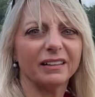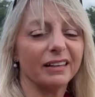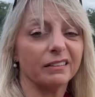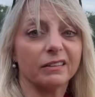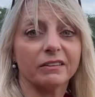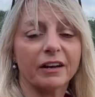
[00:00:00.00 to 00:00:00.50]
I don't
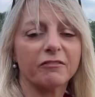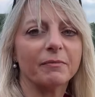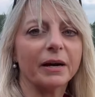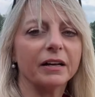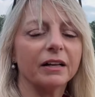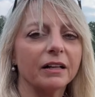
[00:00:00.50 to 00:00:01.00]
know, half
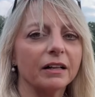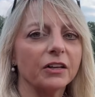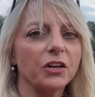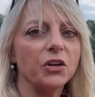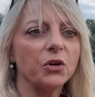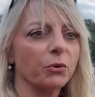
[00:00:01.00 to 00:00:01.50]
mile
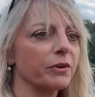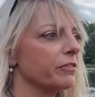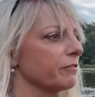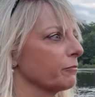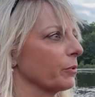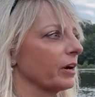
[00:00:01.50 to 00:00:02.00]
north
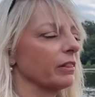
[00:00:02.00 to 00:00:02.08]
of where I